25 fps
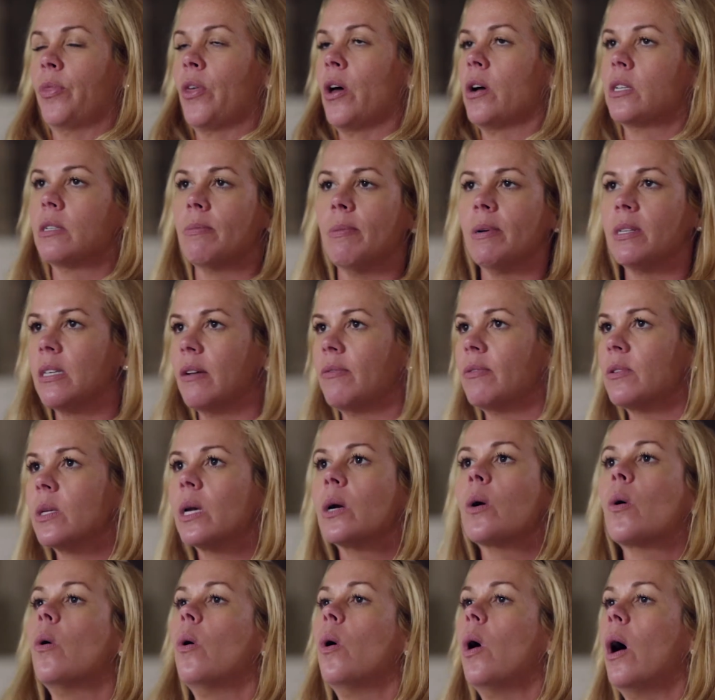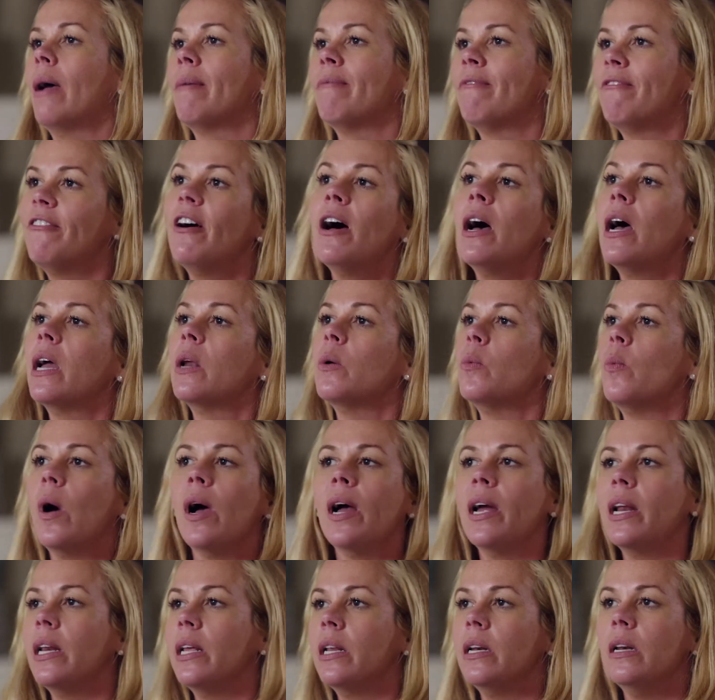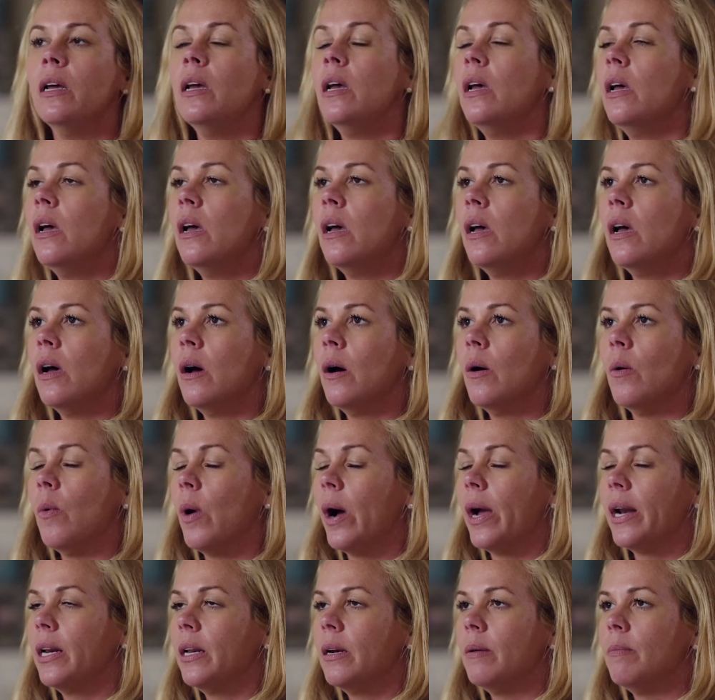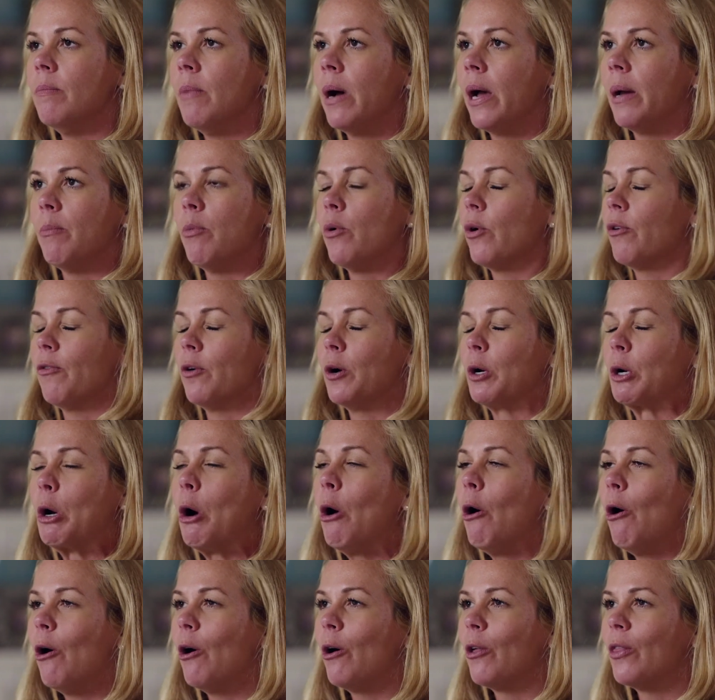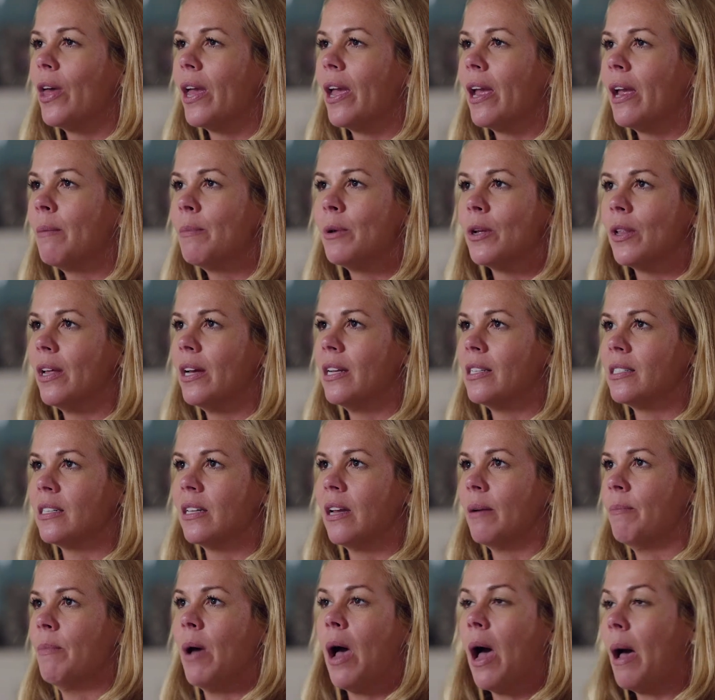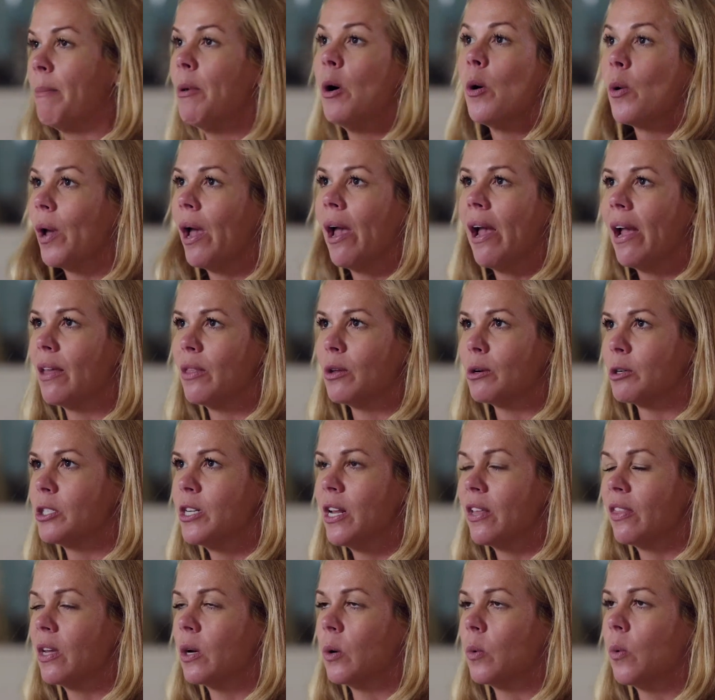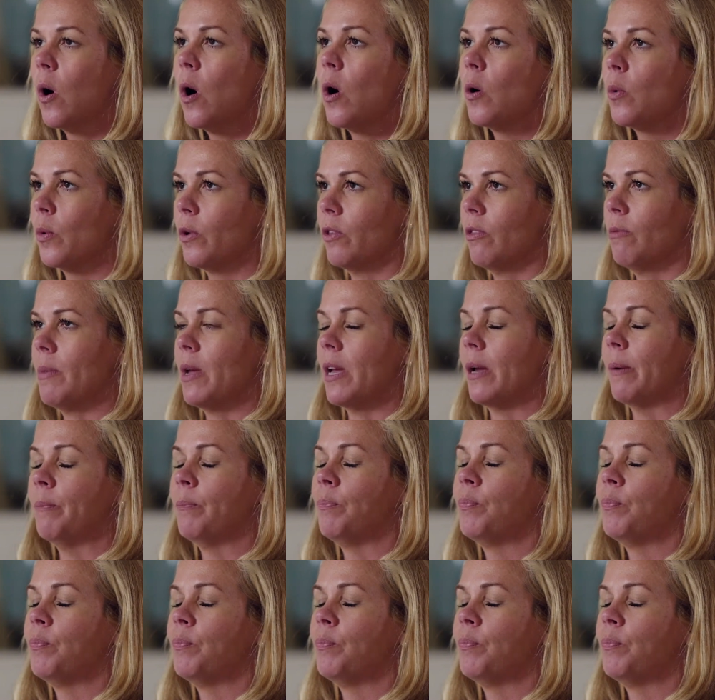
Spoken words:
thought to myself, I was like, I'm fine. Why did my boyfriend call the ambulance? I'm okay. There's nothing wrong with me.